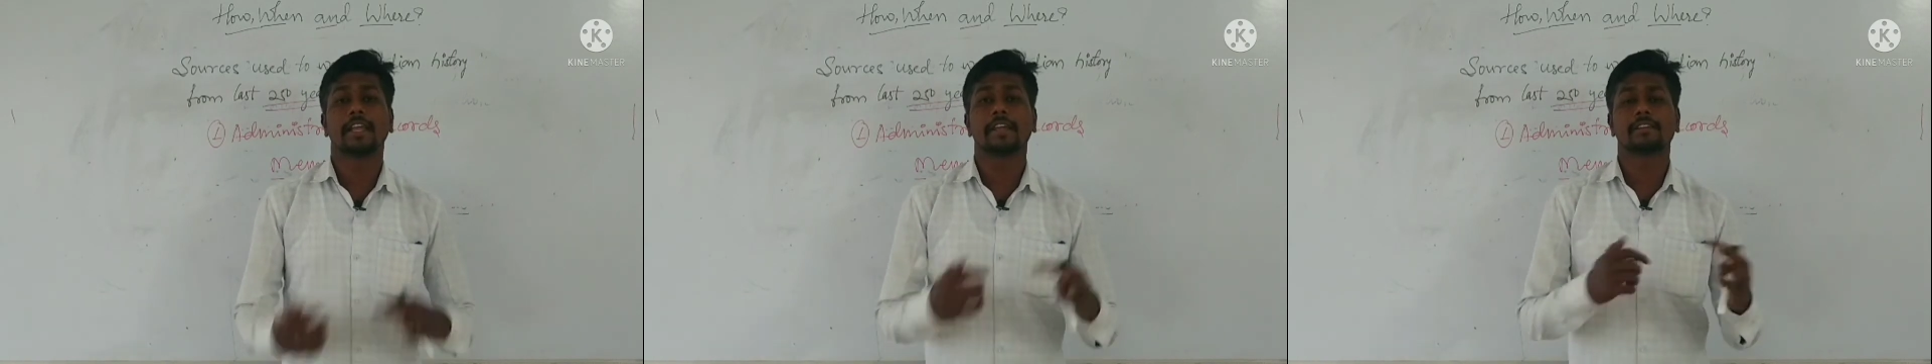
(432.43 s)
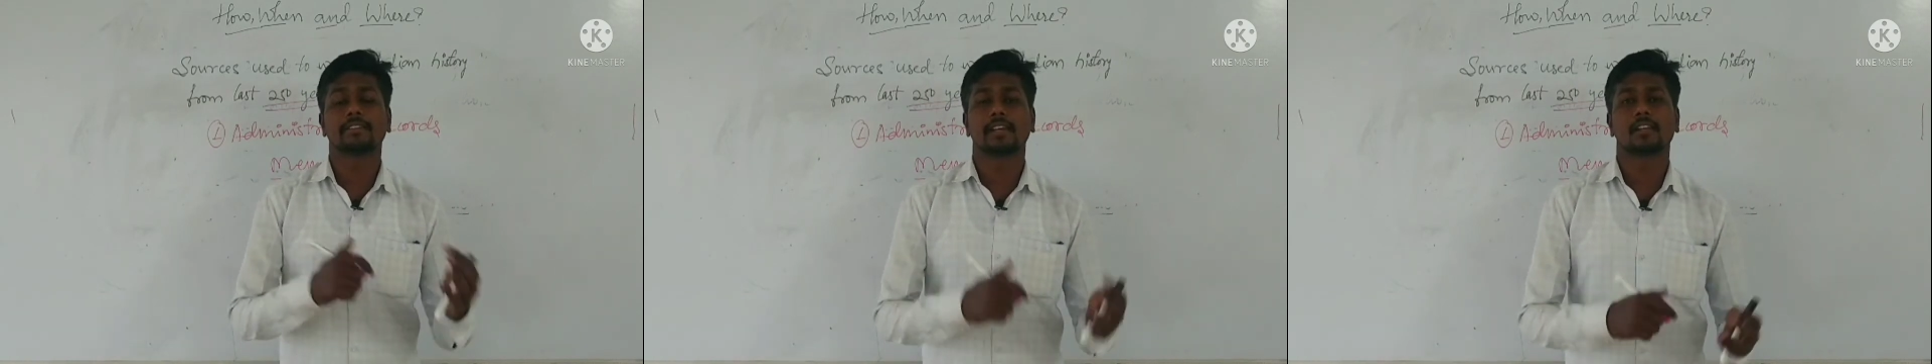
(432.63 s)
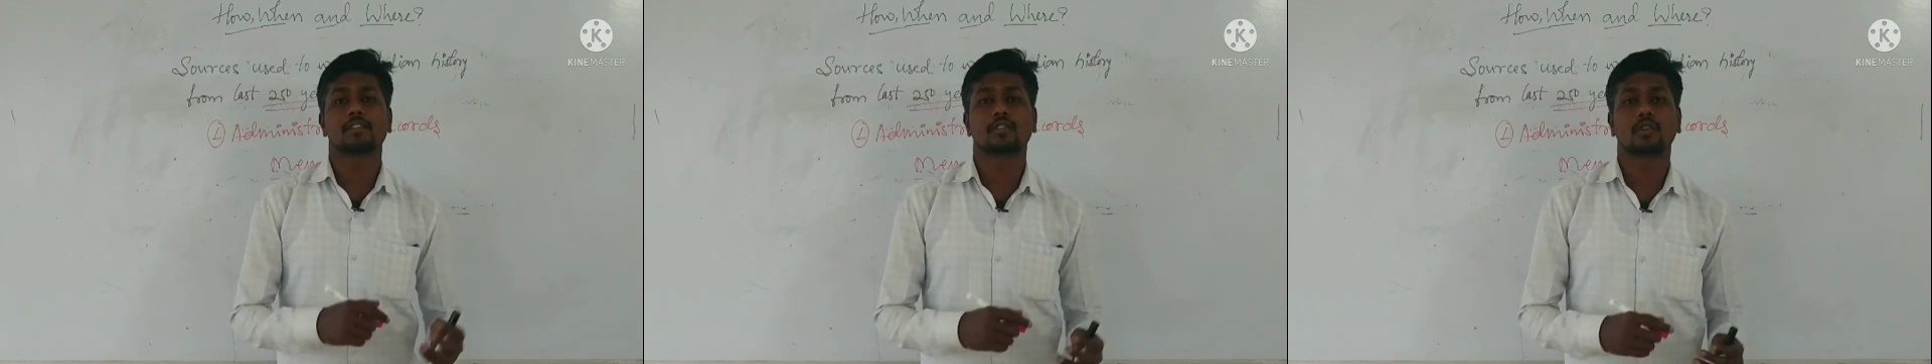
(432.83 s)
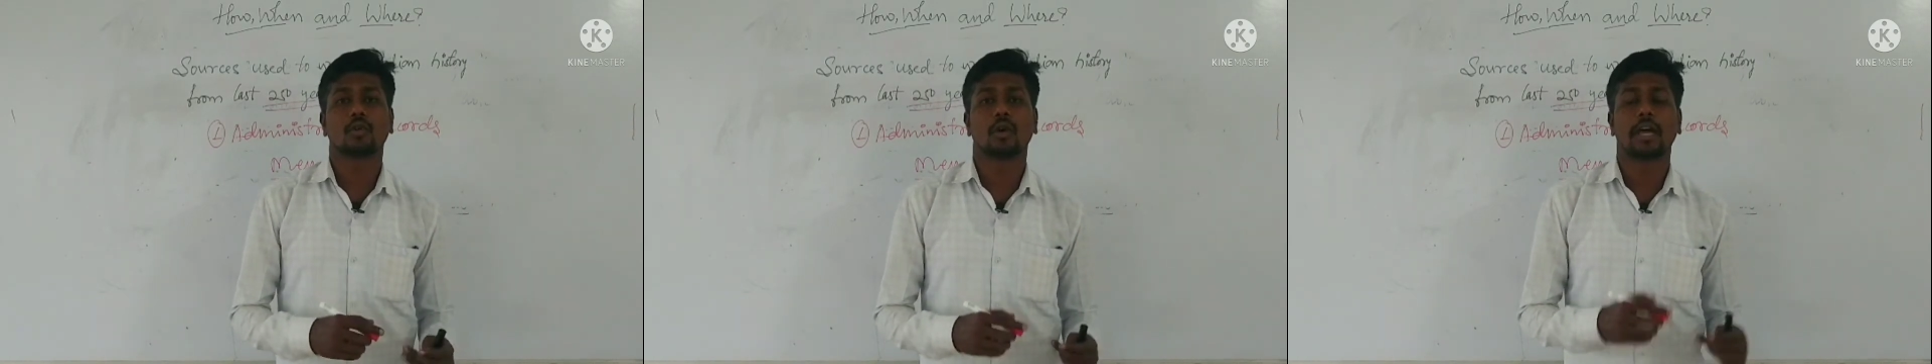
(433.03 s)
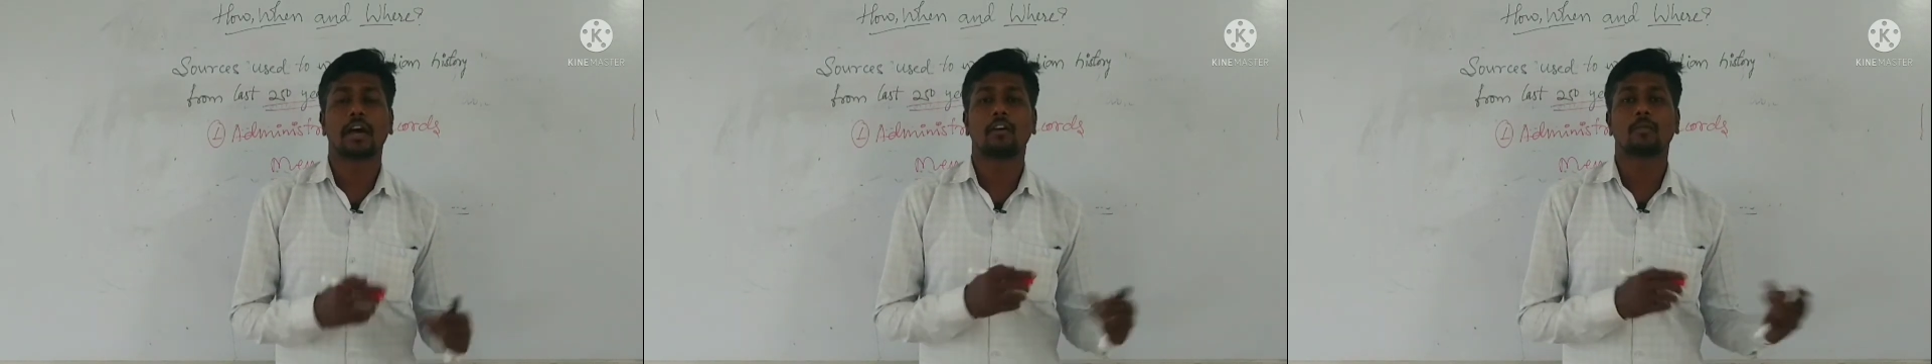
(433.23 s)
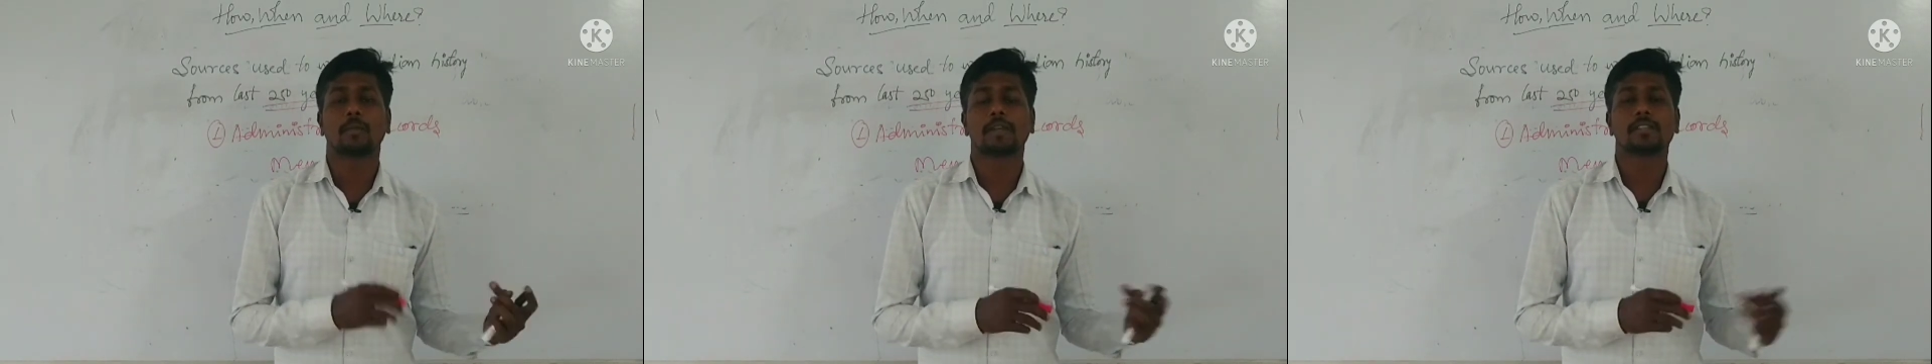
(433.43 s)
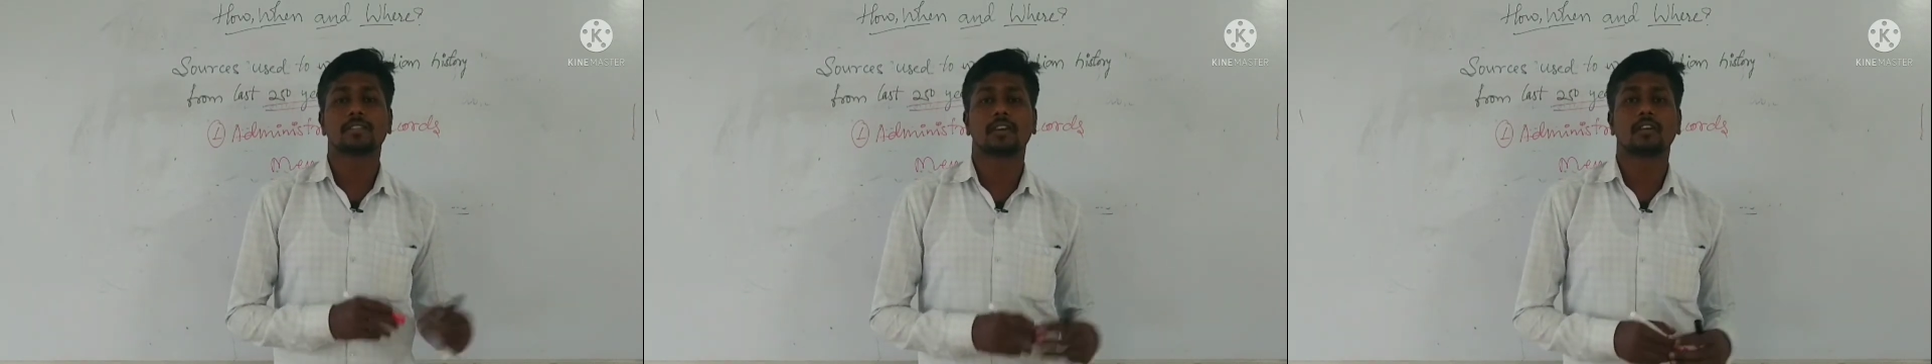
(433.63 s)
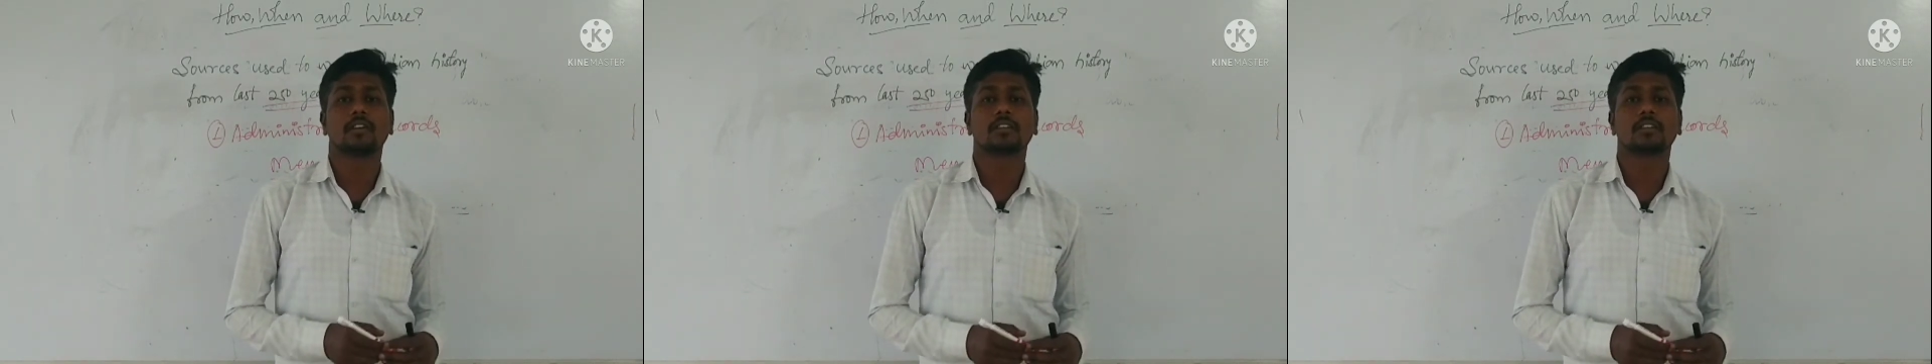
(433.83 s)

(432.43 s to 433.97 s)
also have preserved the